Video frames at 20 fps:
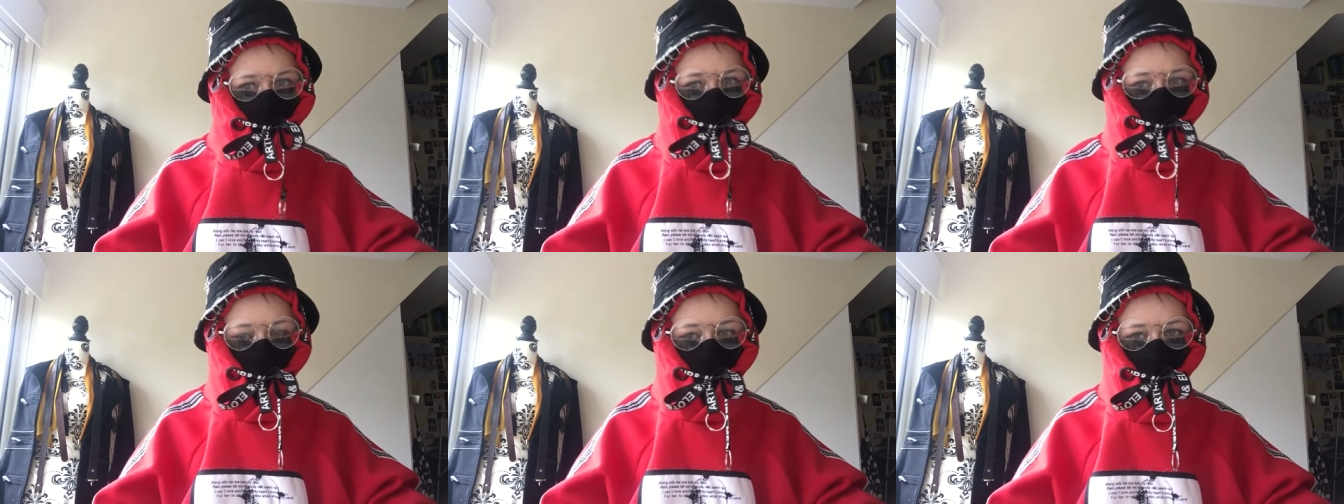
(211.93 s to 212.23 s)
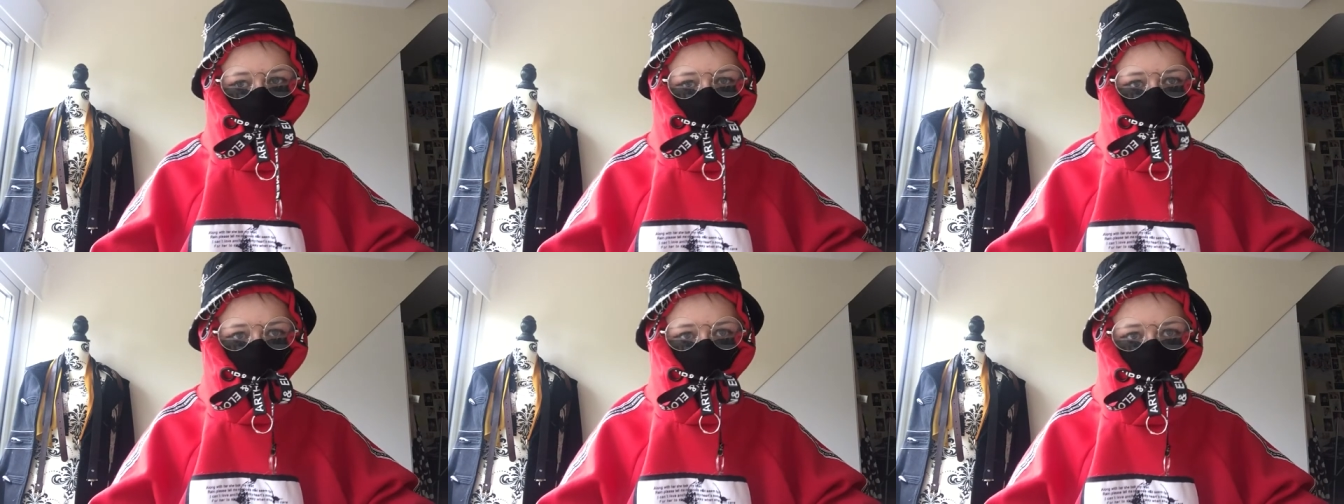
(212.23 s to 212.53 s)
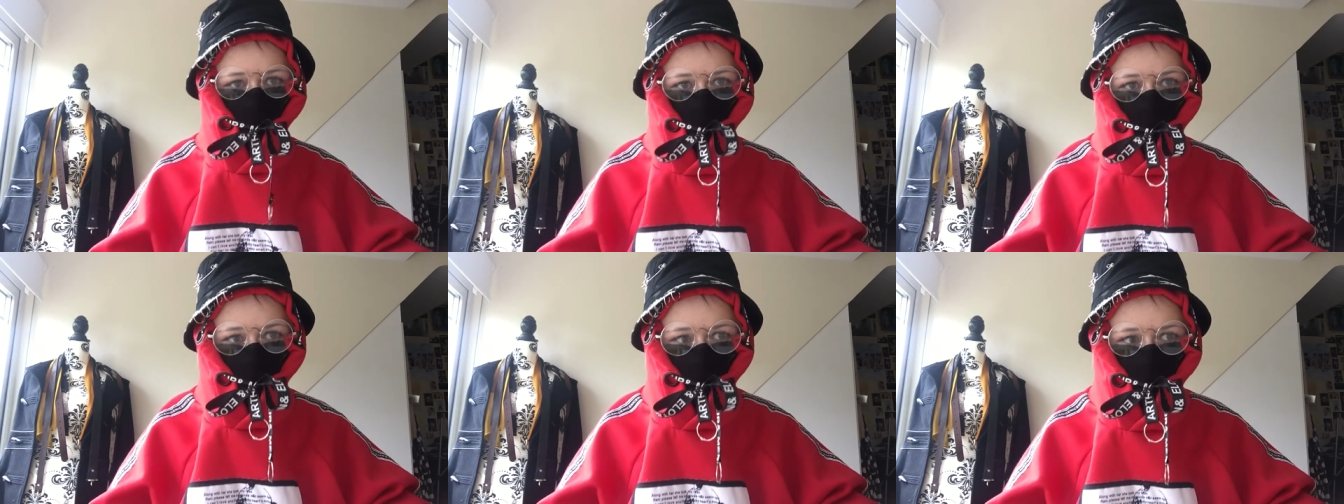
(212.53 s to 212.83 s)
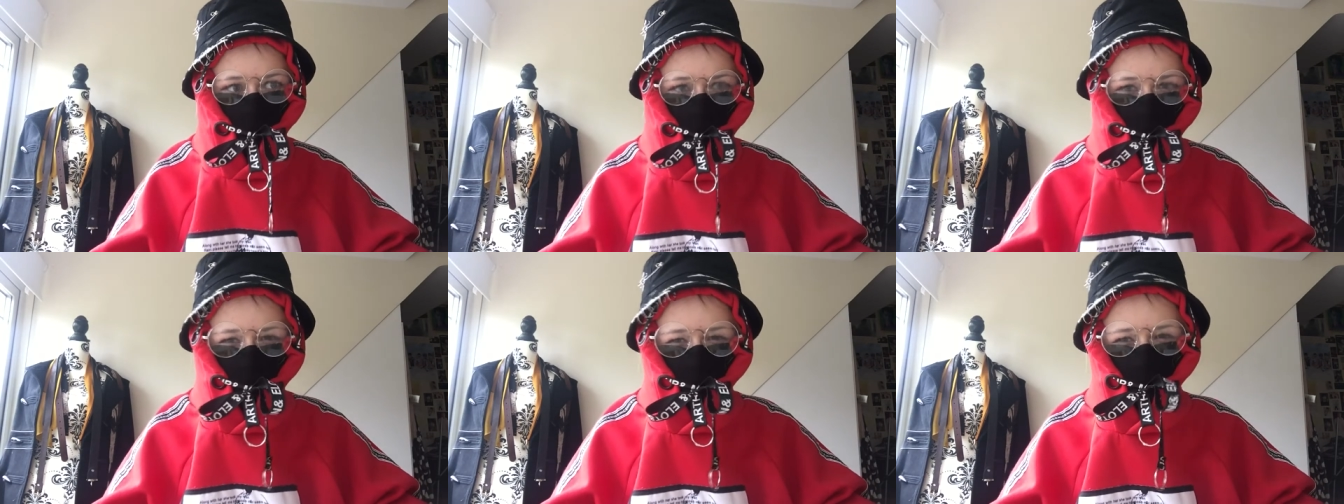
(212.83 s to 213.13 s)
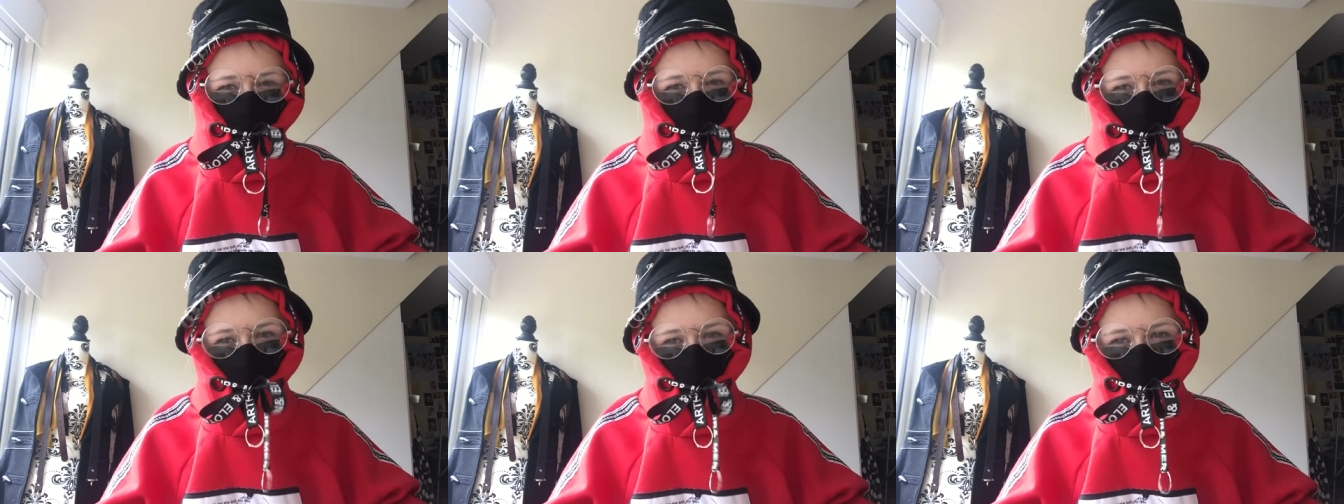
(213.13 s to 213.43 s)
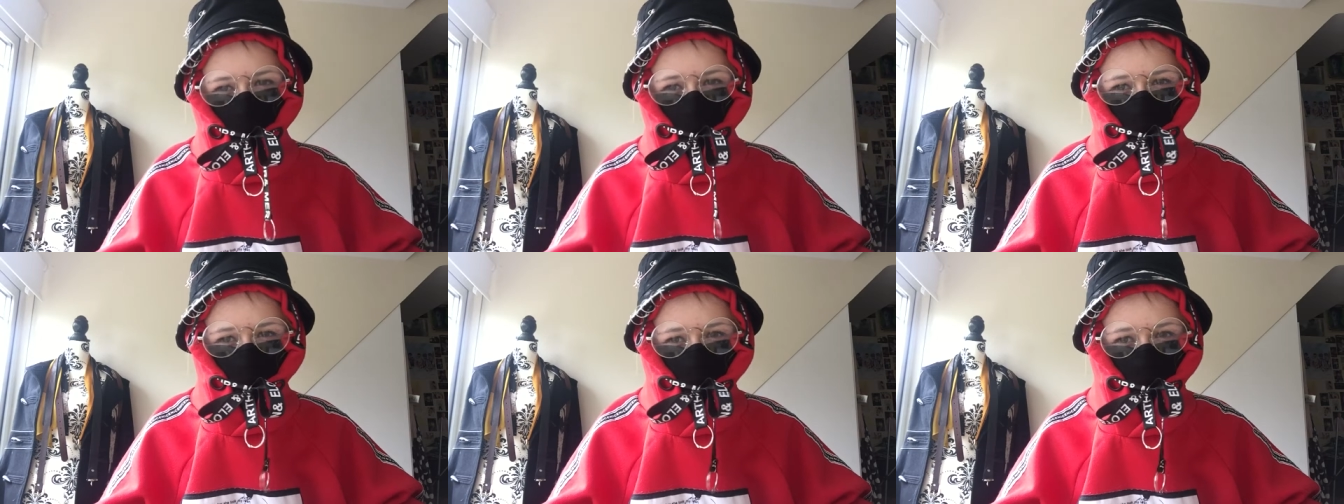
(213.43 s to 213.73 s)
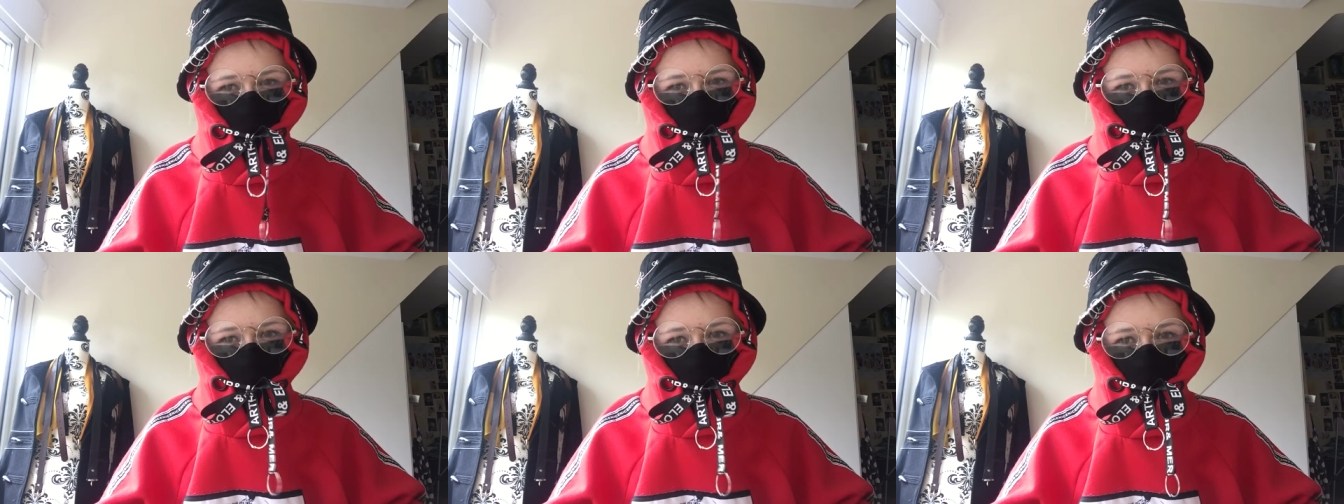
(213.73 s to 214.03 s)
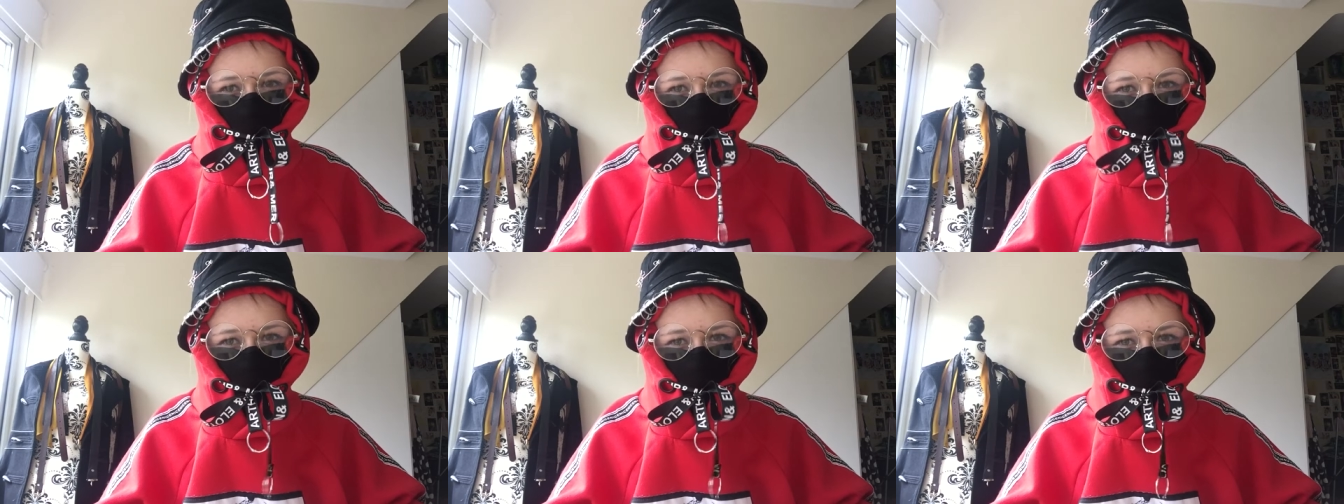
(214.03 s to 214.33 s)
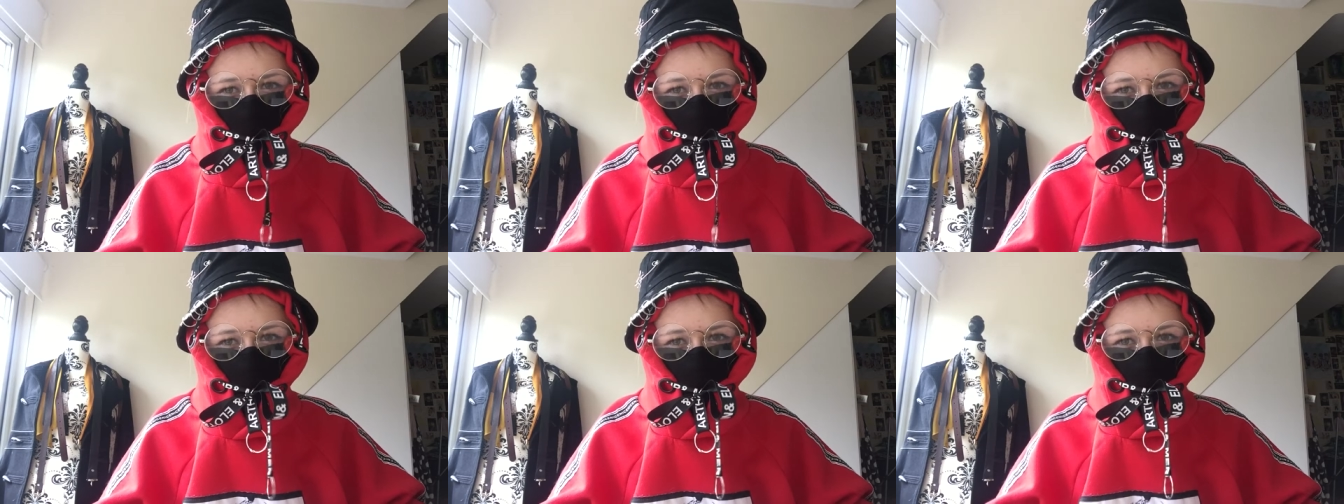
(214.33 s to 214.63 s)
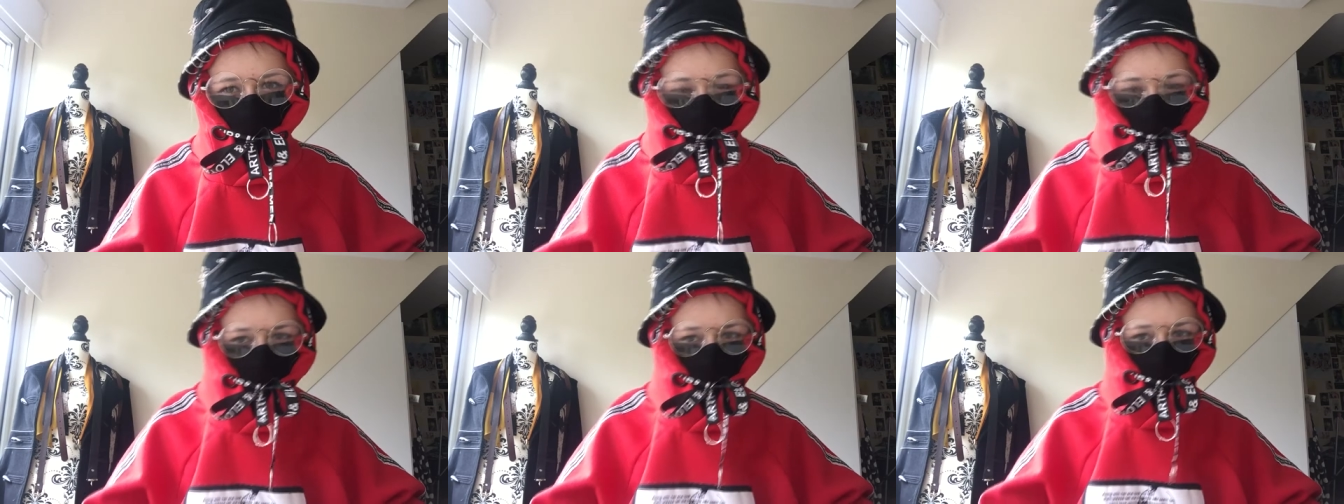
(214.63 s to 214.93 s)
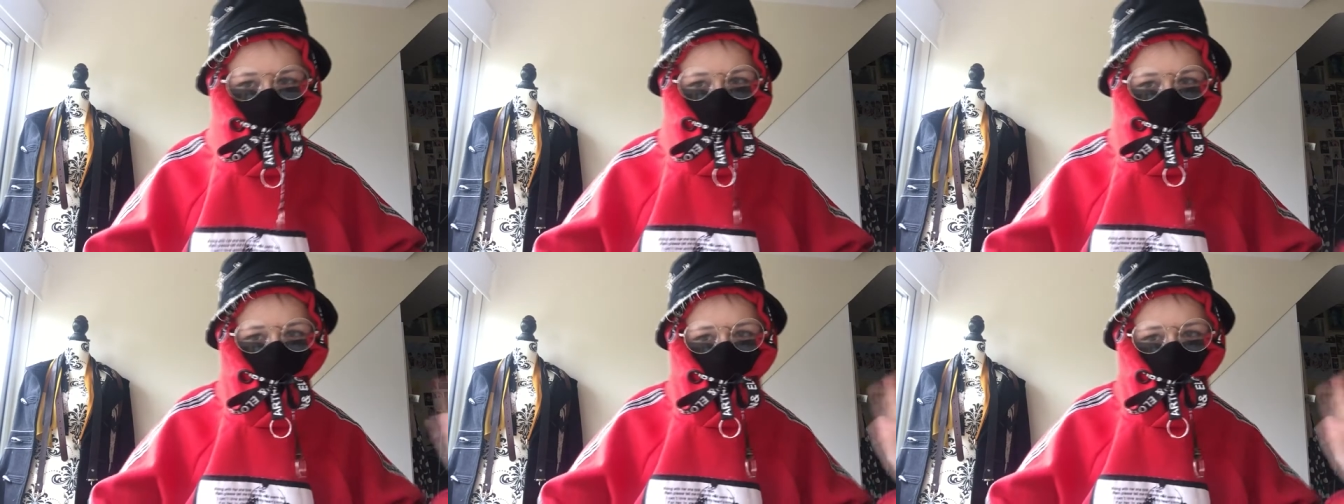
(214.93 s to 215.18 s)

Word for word: I have loads of more clothes from YesStyle, some more